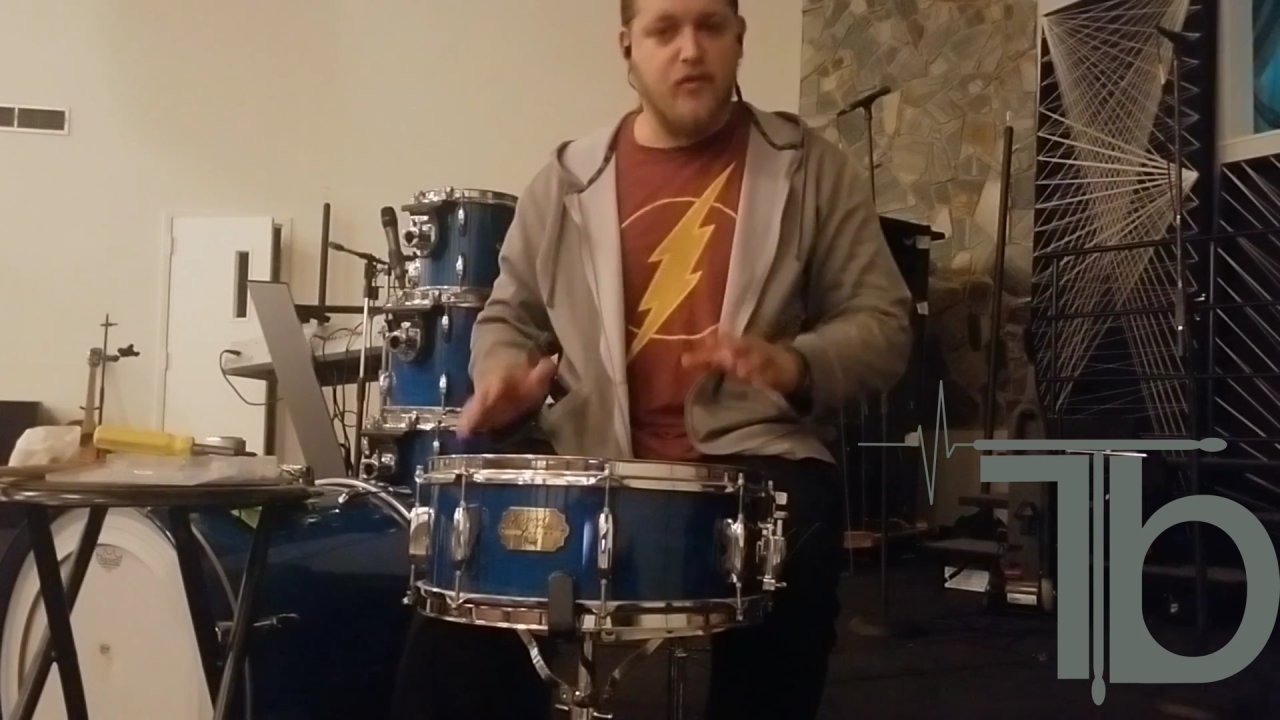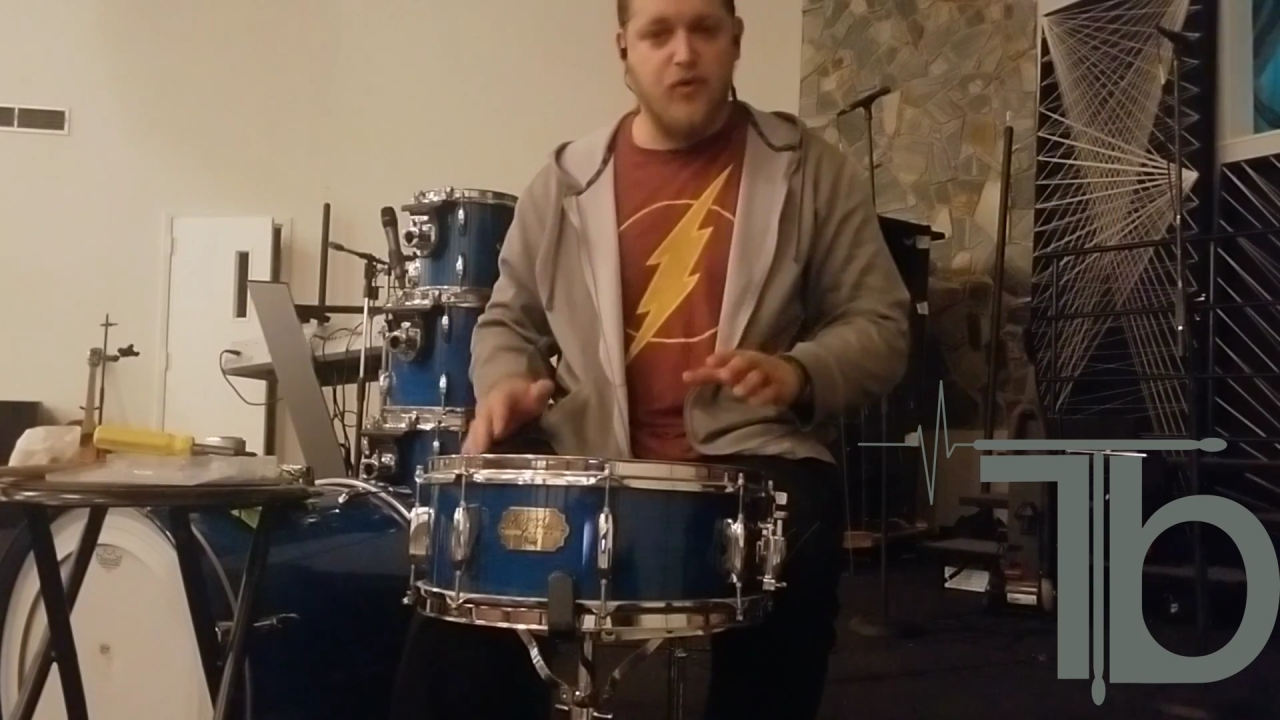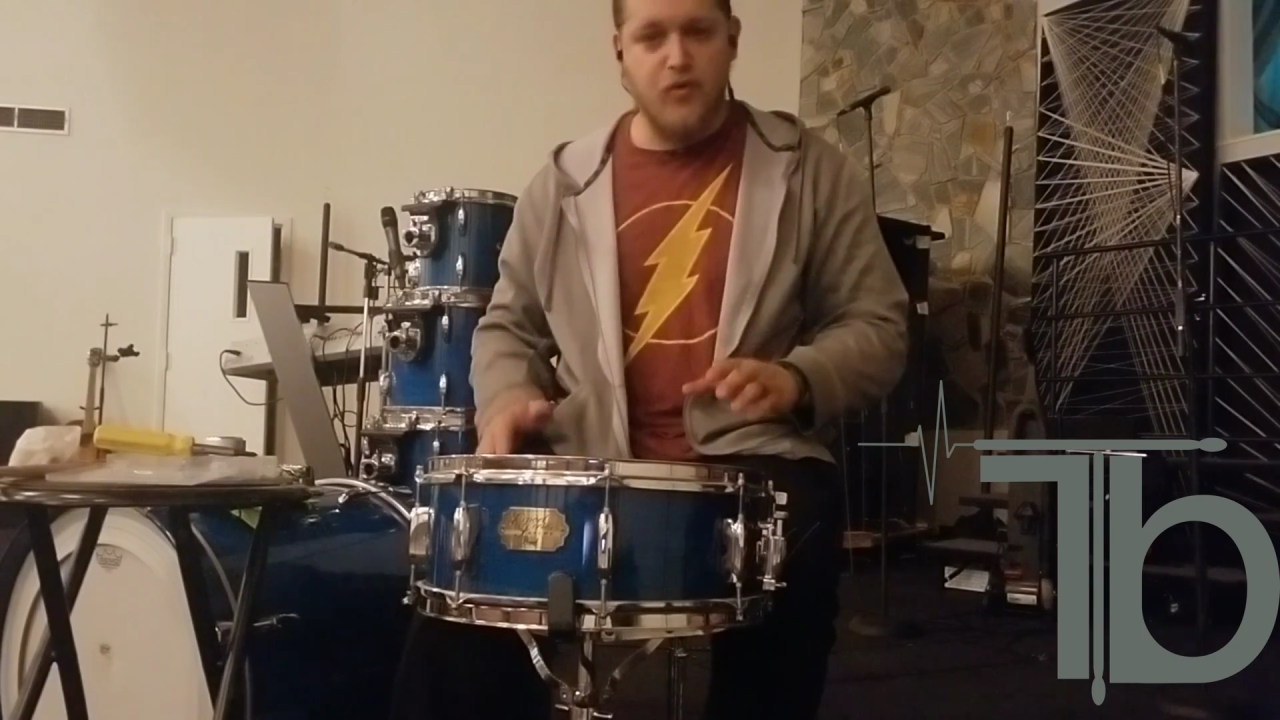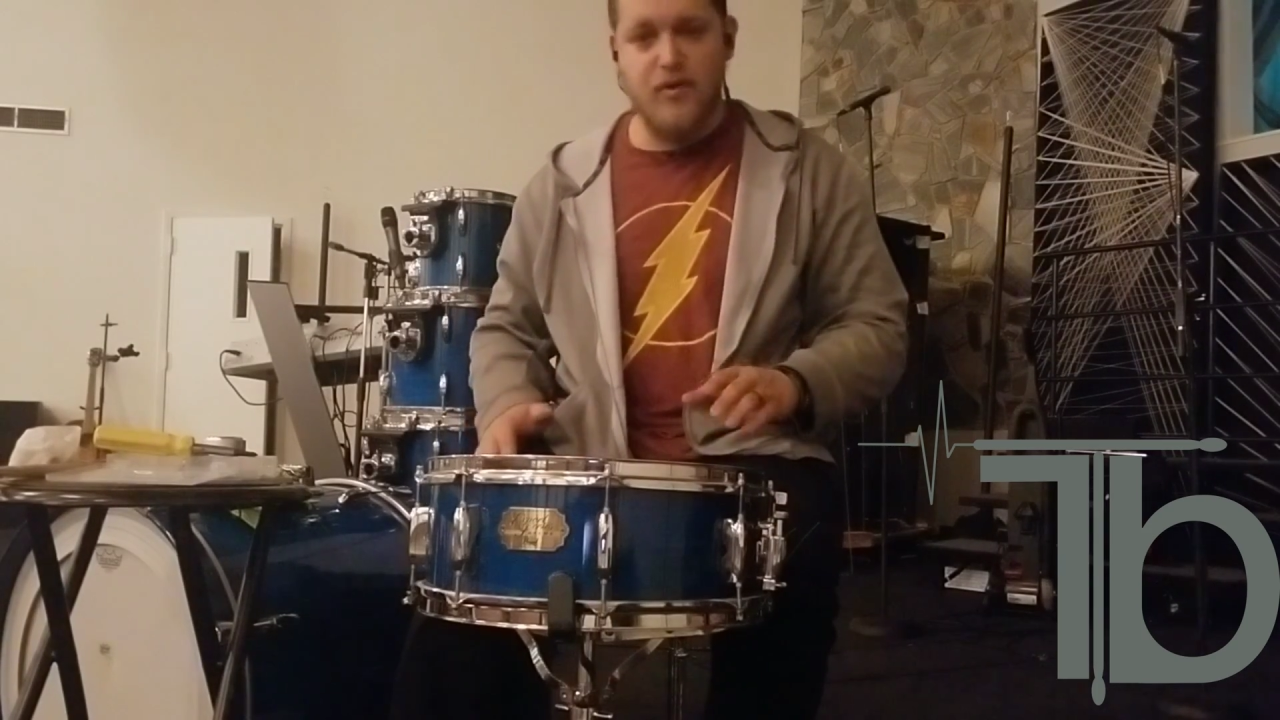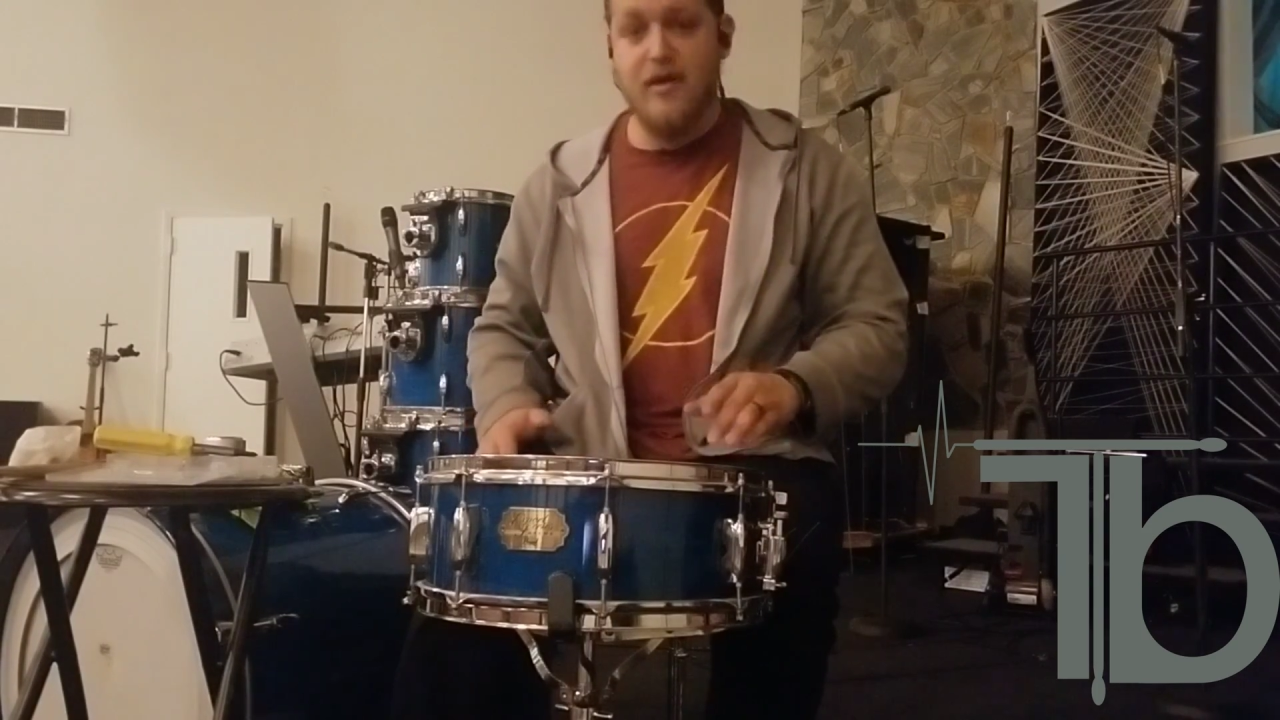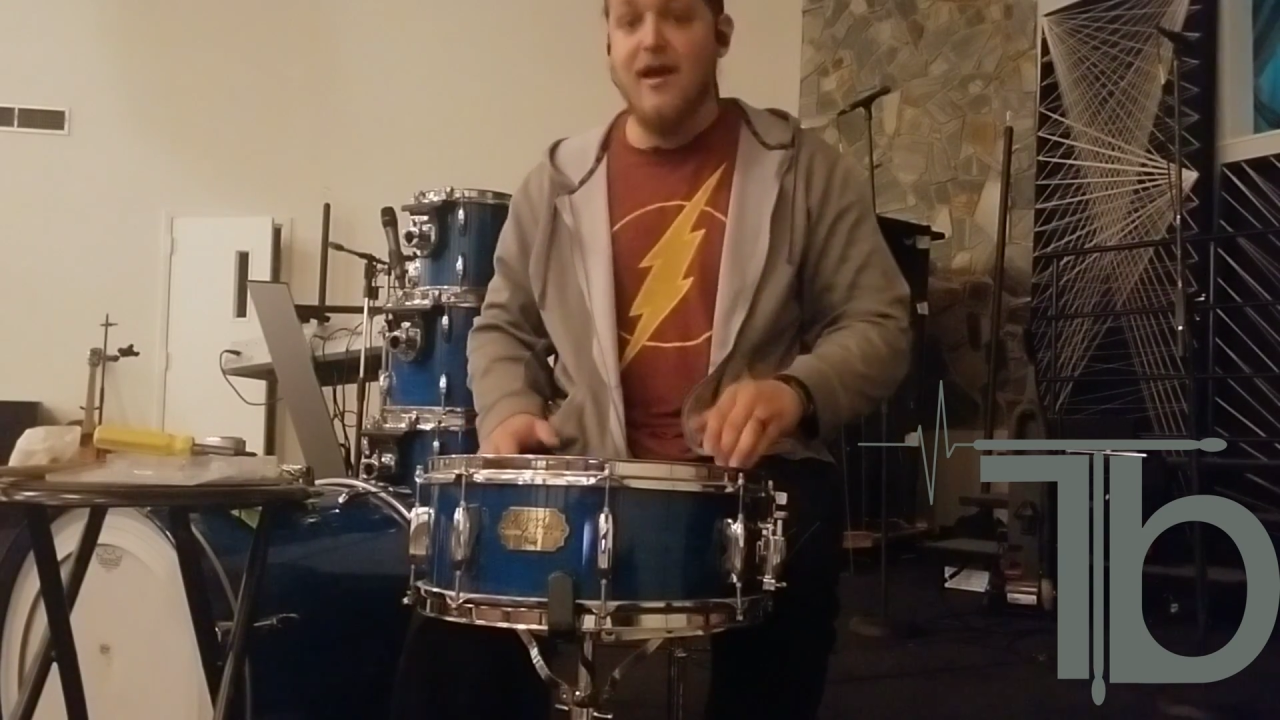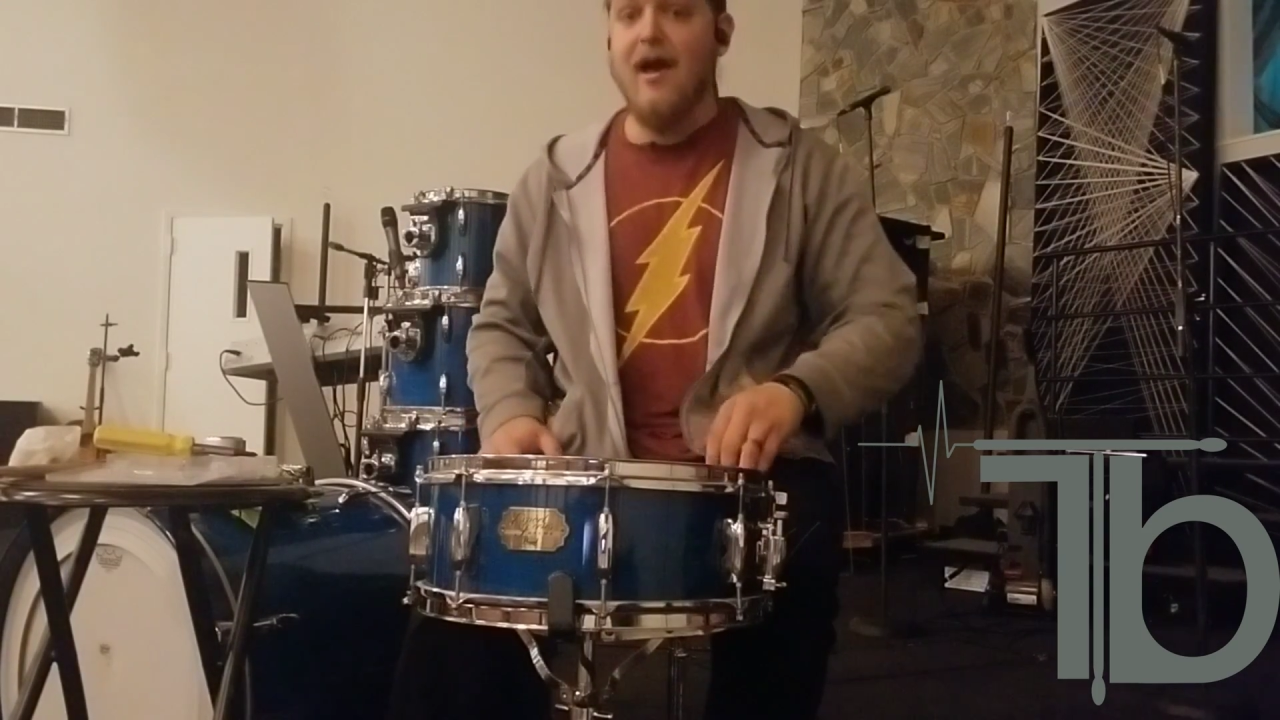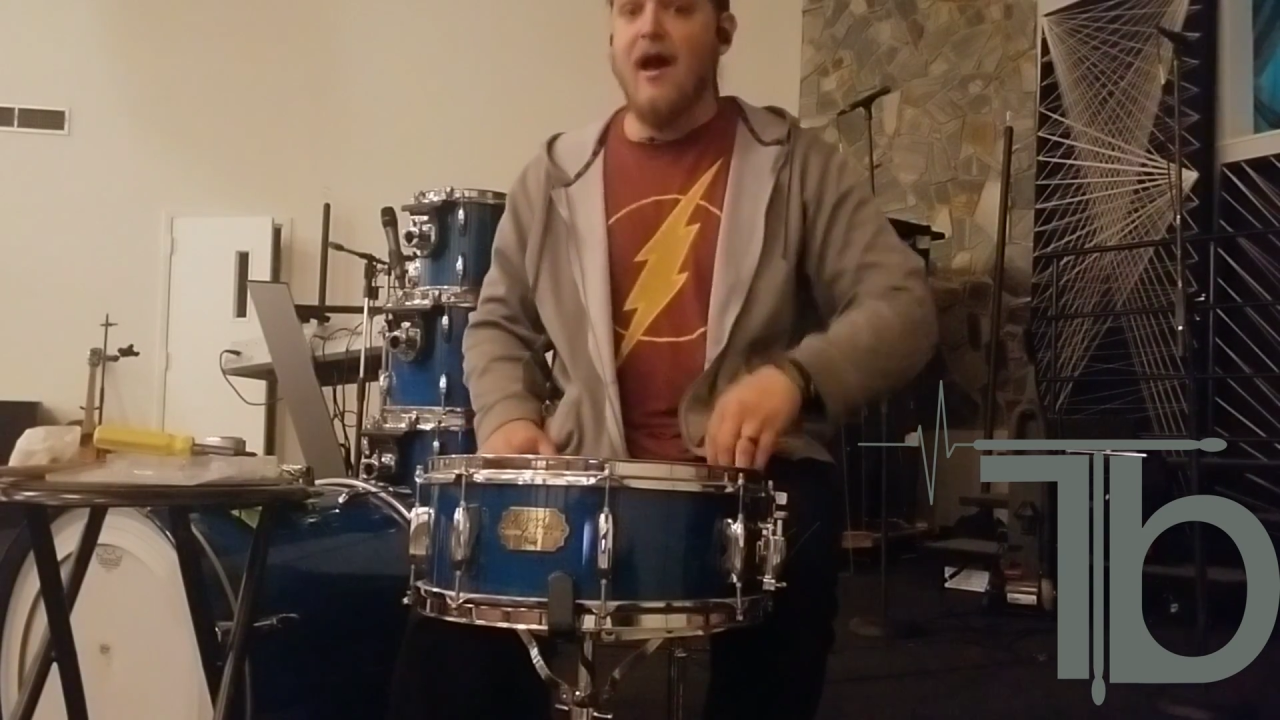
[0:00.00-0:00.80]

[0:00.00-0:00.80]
tuned